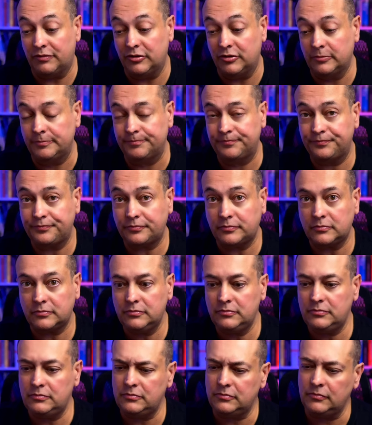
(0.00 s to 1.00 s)
novel,
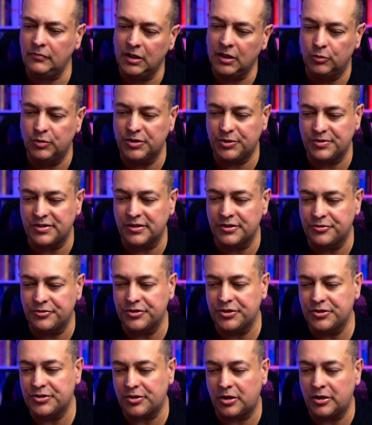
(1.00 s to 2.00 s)
which was
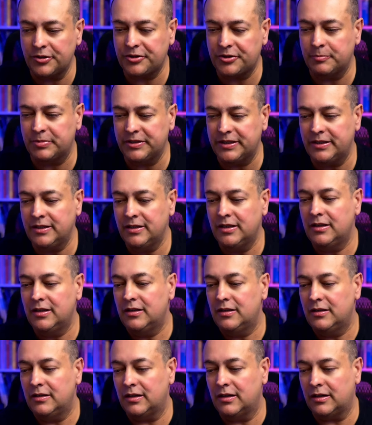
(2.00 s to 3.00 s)
introduced arguably
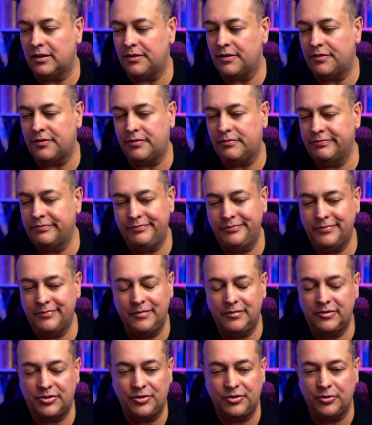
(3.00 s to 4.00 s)

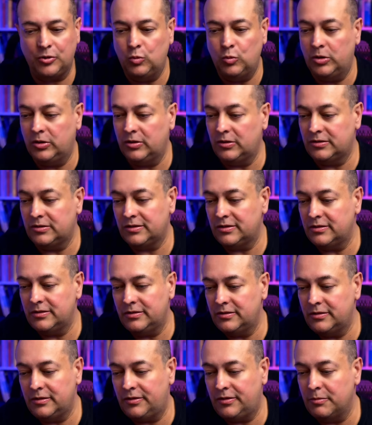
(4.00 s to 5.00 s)
to the world,
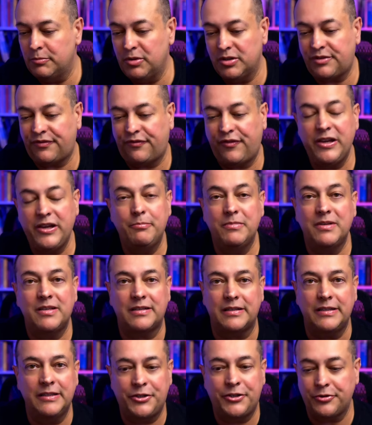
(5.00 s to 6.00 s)
the most
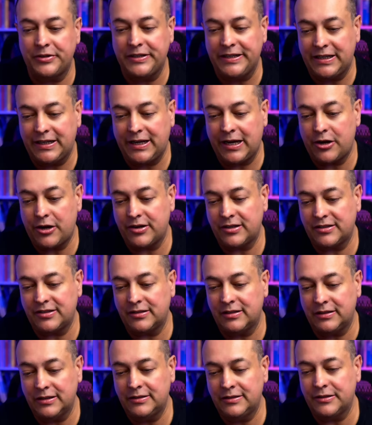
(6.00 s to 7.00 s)
famous literary
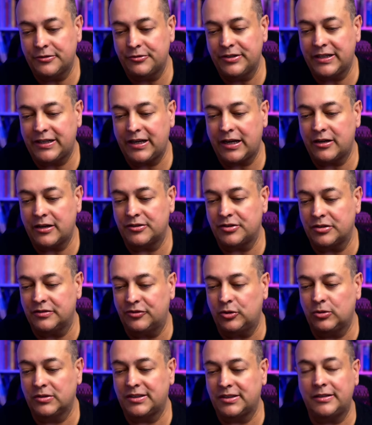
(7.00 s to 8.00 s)
character
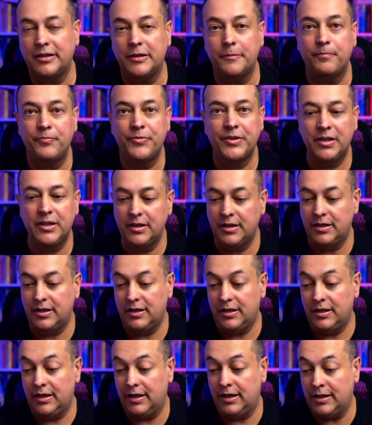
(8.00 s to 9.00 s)
of all time.
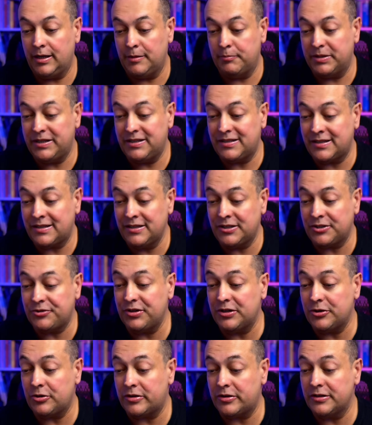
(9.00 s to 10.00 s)
But his
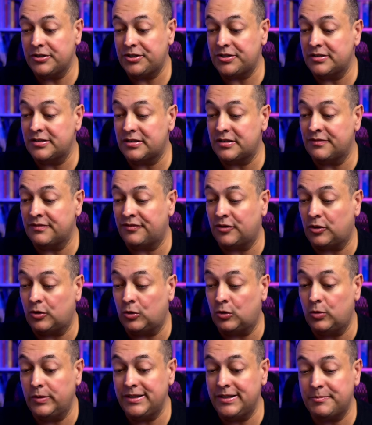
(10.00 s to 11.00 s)
history and origins have
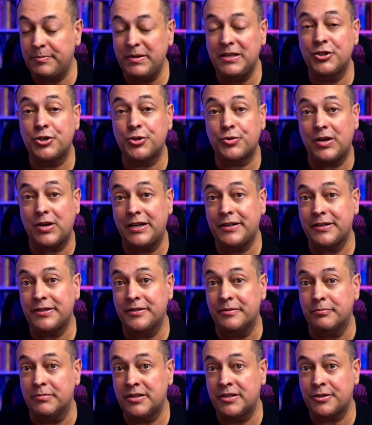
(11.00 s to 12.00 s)
always been
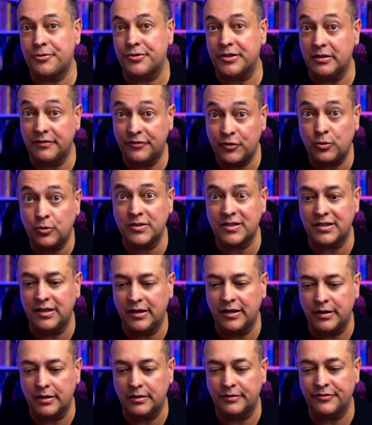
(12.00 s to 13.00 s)
shrouded in mystery. Of course
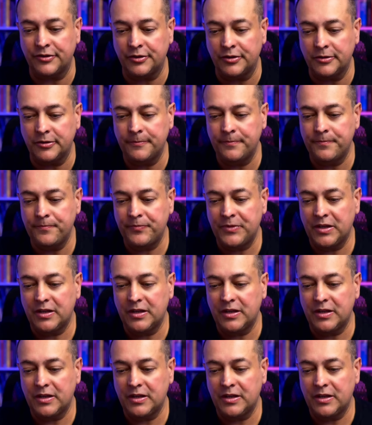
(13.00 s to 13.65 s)
they have, you know.